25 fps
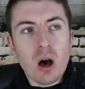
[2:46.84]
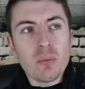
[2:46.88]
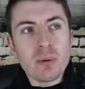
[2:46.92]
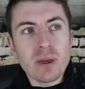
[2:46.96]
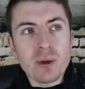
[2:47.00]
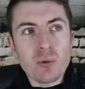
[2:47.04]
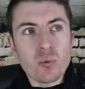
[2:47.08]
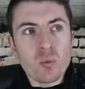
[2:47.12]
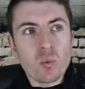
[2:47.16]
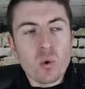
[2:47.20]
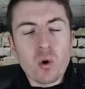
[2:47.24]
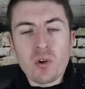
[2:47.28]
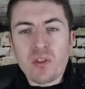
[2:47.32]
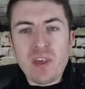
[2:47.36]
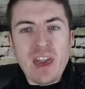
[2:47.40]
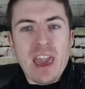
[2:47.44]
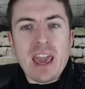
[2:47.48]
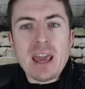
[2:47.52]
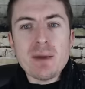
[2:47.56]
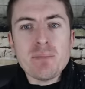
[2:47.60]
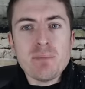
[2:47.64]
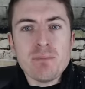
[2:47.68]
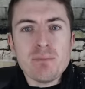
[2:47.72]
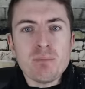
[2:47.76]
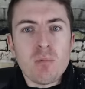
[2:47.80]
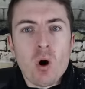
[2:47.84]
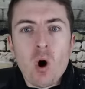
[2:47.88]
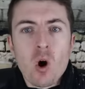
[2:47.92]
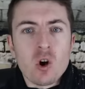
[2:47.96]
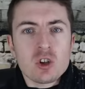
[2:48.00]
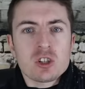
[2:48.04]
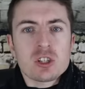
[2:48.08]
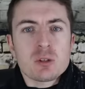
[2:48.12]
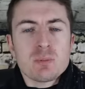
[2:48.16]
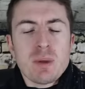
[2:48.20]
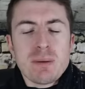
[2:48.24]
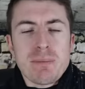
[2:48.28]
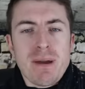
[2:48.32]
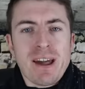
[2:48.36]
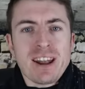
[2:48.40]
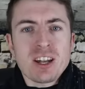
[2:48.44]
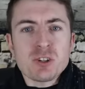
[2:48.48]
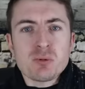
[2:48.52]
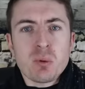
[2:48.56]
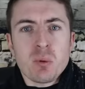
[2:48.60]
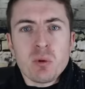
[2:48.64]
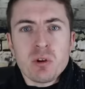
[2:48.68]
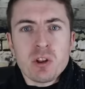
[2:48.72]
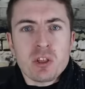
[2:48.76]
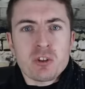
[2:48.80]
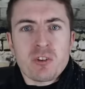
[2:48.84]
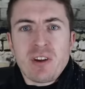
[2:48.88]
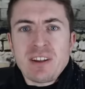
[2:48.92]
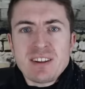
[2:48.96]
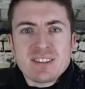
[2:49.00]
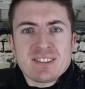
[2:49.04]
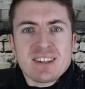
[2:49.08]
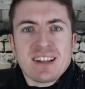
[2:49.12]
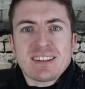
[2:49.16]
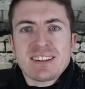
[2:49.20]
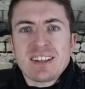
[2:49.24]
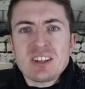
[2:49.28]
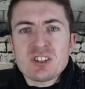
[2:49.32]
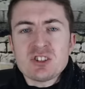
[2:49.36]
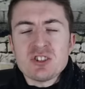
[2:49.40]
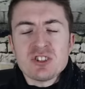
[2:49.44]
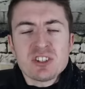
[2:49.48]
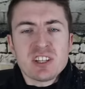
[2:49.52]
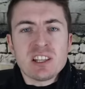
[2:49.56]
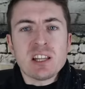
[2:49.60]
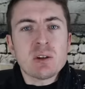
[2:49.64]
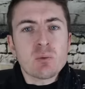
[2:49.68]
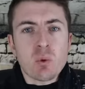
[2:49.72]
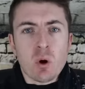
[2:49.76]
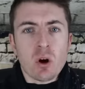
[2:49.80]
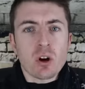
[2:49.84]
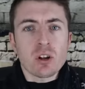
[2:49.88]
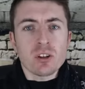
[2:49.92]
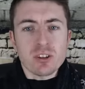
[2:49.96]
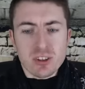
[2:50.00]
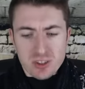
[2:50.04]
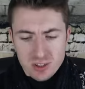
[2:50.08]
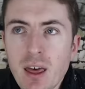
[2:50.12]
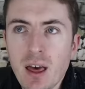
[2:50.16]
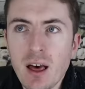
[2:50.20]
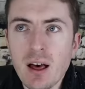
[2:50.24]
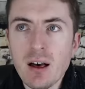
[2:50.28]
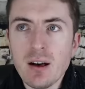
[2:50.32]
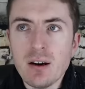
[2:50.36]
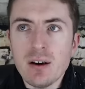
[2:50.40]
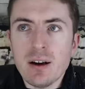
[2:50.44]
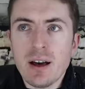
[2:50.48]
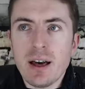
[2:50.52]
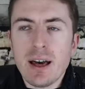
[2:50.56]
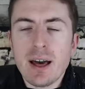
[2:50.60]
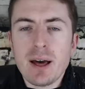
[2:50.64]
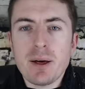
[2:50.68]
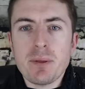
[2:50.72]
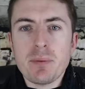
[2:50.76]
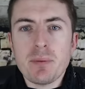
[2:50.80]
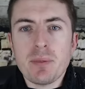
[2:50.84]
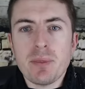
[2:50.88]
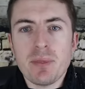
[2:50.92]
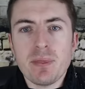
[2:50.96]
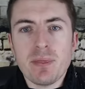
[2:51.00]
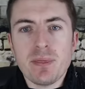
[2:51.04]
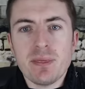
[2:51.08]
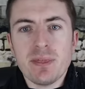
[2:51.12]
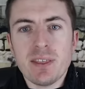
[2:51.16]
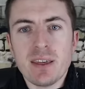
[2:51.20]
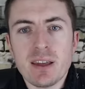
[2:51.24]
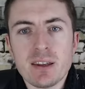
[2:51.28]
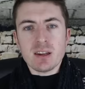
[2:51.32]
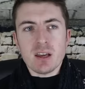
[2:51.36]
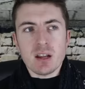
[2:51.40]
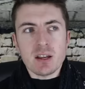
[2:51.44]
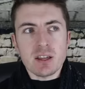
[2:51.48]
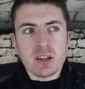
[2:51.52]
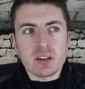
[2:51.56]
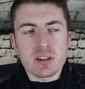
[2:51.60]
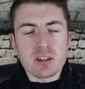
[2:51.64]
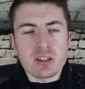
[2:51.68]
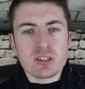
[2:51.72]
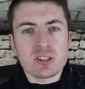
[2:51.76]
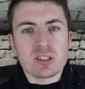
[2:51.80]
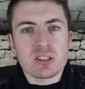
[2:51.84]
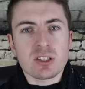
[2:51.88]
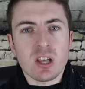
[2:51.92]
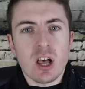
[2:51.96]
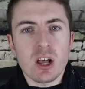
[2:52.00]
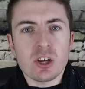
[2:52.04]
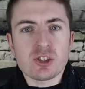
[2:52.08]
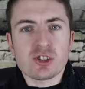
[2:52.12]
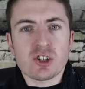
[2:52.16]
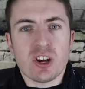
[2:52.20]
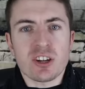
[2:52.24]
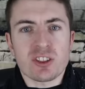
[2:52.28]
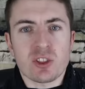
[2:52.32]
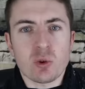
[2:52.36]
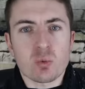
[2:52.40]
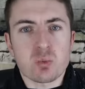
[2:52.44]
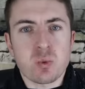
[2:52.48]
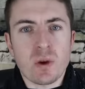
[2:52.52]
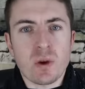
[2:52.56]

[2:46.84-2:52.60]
I mean, were they also being managed by one of the greatest tacticians in the world? No, they had Ole Gunnar Solskjaer at the